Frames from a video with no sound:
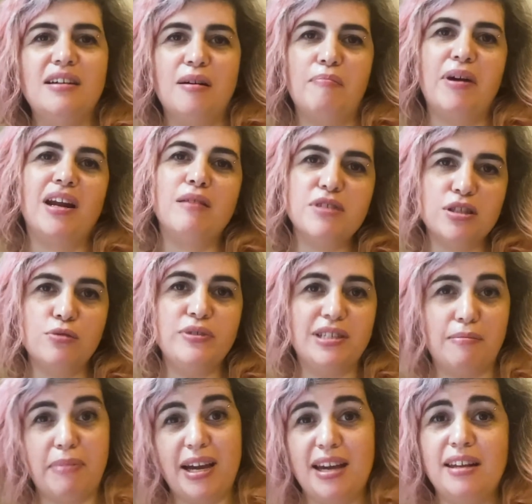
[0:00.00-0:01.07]
my name is
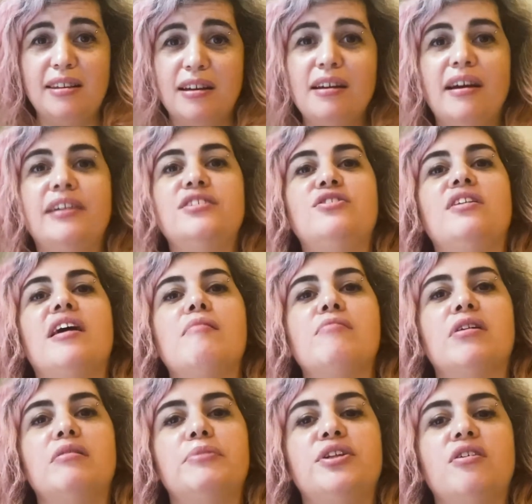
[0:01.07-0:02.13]
Luisa Baeta, and today I'm
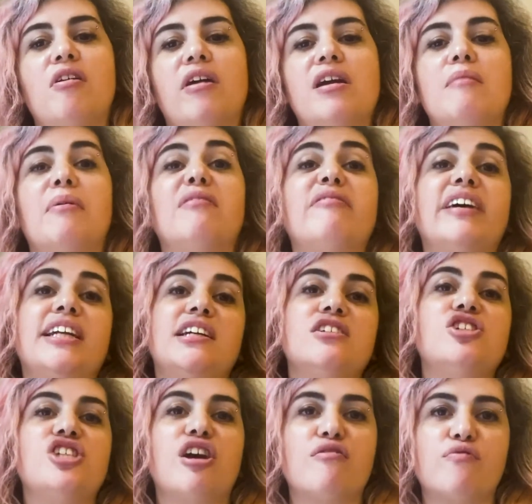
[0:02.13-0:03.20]
going to be talking about finding a
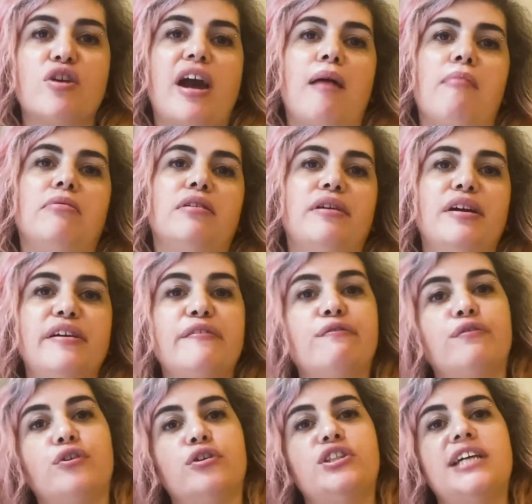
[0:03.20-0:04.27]
shared vocabulary
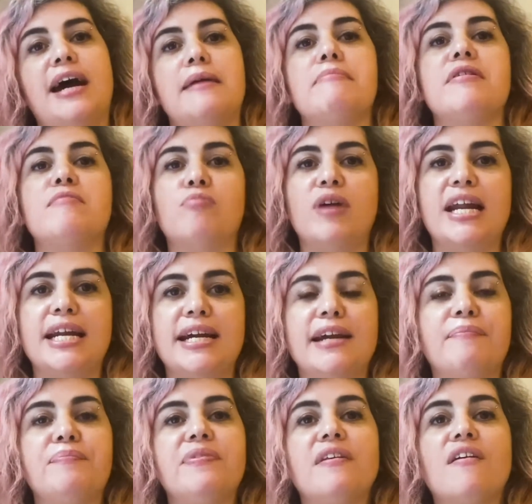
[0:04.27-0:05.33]
for type and branding.
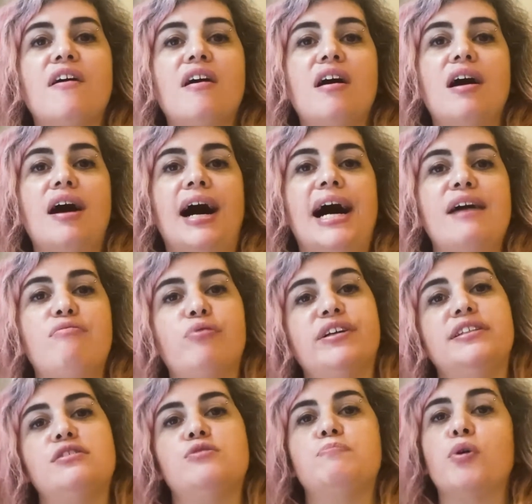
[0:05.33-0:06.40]
I've
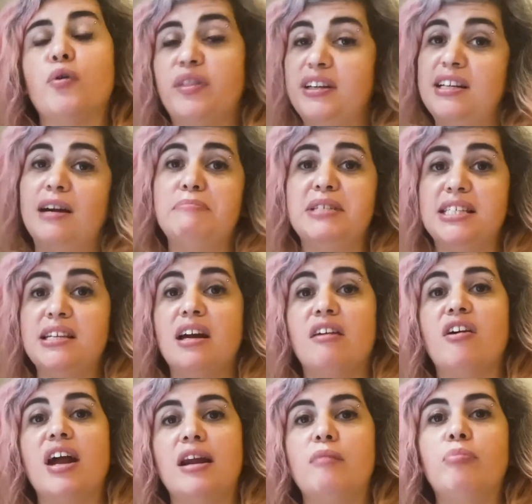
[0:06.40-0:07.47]
worked as both a type designer
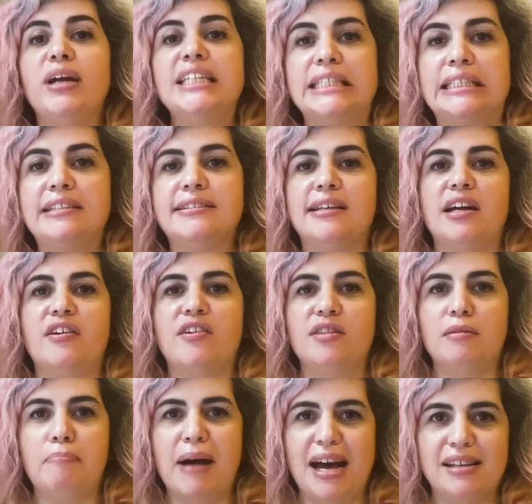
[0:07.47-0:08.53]
and a branding designer in the
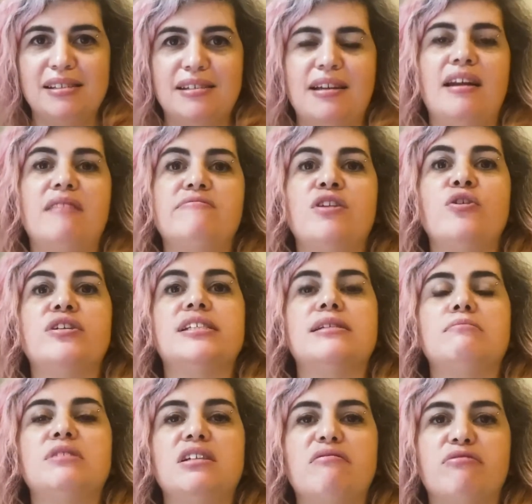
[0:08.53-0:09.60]
past, and I've noticed
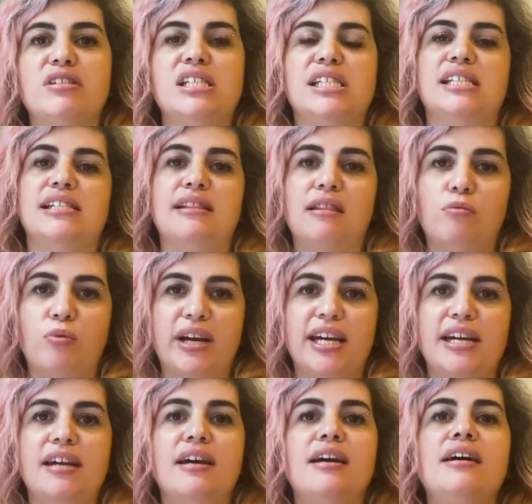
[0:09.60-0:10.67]
some differences in the way